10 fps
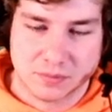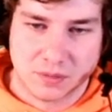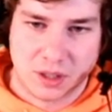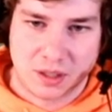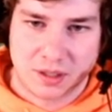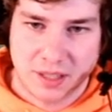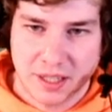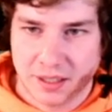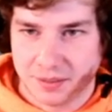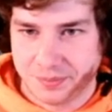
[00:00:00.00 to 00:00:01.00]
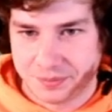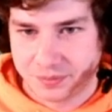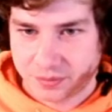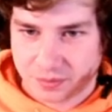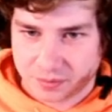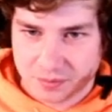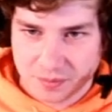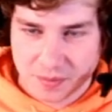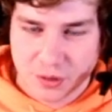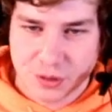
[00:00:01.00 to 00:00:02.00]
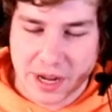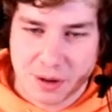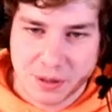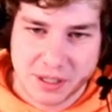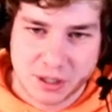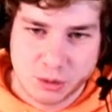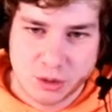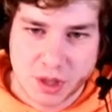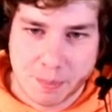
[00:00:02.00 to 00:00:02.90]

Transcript: Alright. So now we can go to the